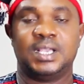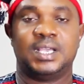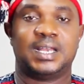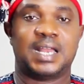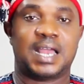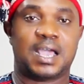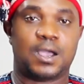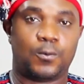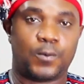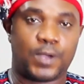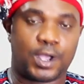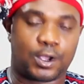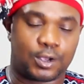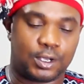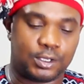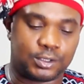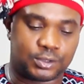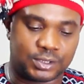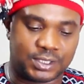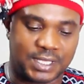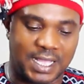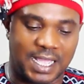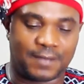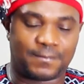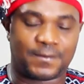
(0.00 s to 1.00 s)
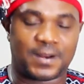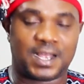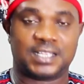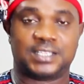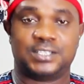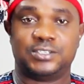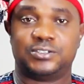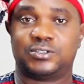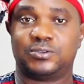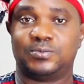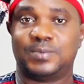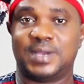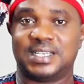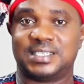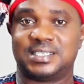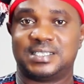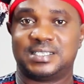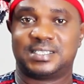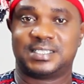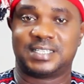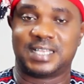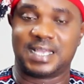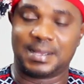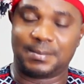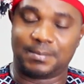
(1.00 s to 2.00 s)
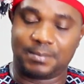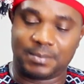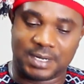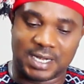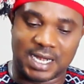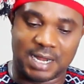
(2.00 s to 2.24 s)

Now we're going to dive right into my system.